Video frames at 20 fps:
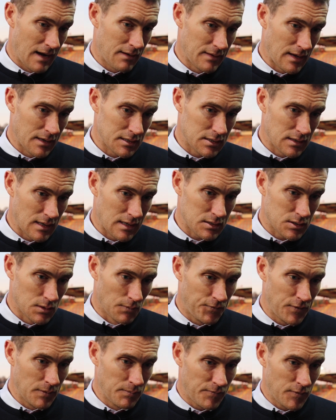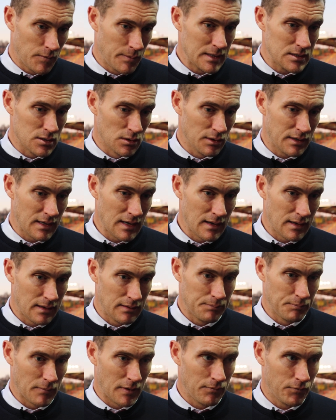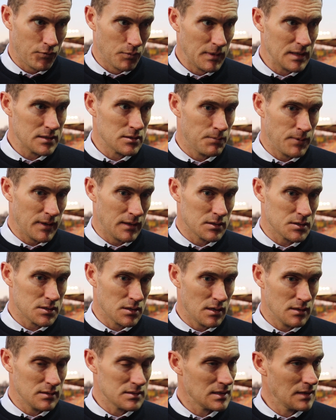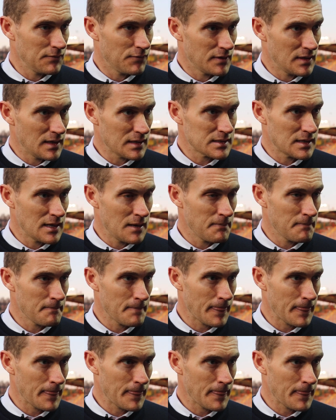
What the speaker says: that's something for me to look at and for me to pick a certain team for the next game.